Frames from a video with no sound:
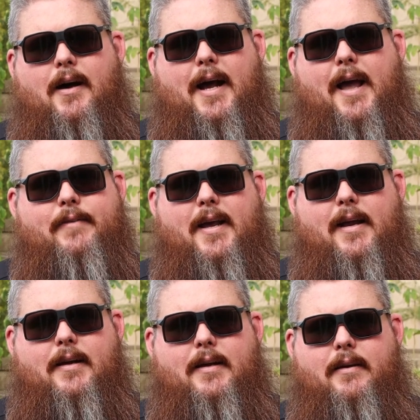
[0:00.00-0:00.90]
I haven't
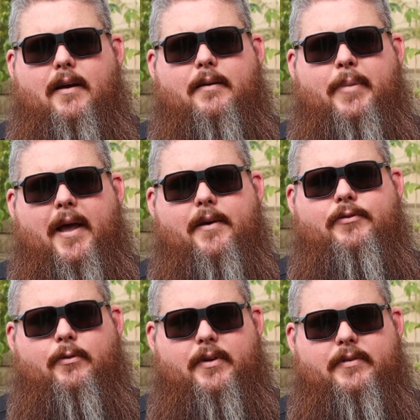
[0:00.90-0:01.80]
had any
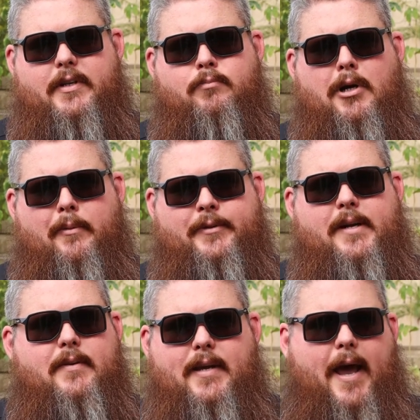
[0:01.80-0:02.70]
pest or disease problems,
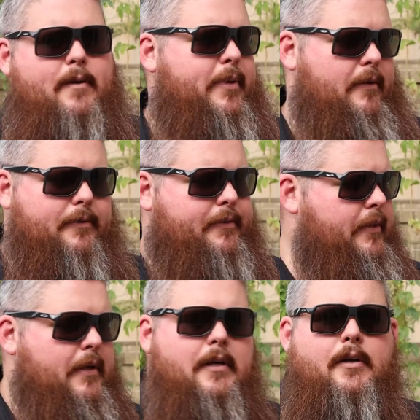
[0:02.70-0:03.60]
not even caterpillars,
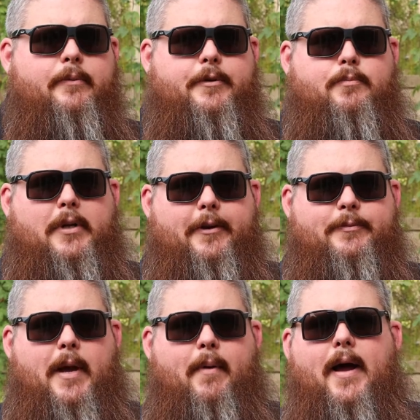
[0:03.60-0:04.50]
which
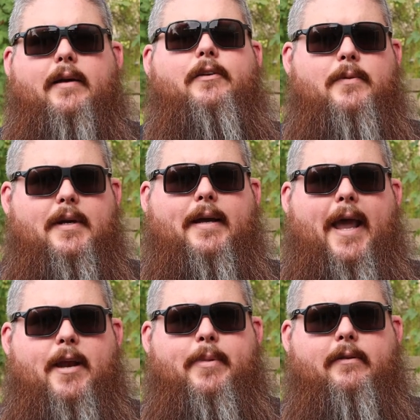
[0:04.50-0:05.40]
blows my mind because we've got
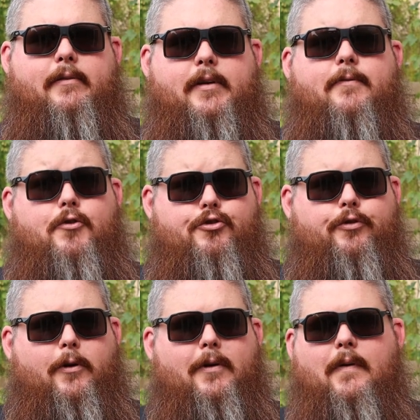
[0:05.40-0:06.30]
caterpillars here for
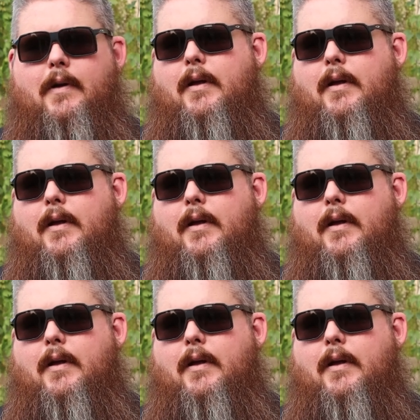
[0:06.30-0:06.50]
sure.